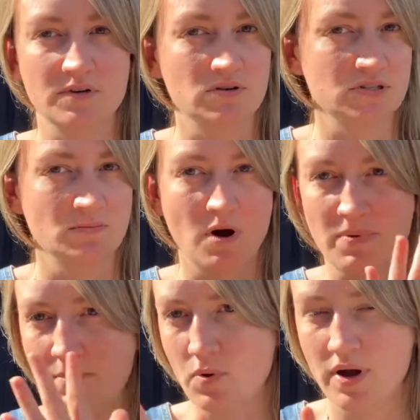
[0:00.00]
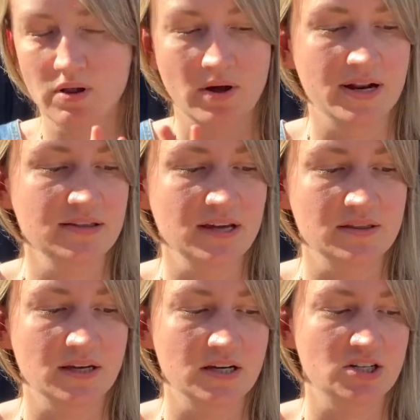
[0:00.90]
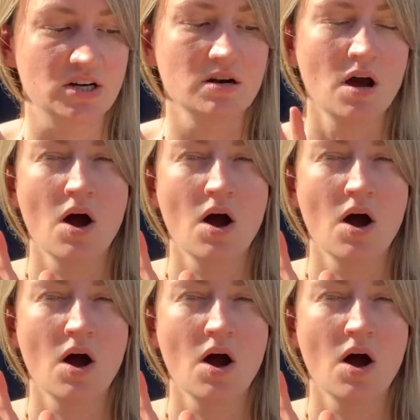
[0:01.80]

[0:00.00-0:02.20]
used to mop up oil or anything in the kitchen,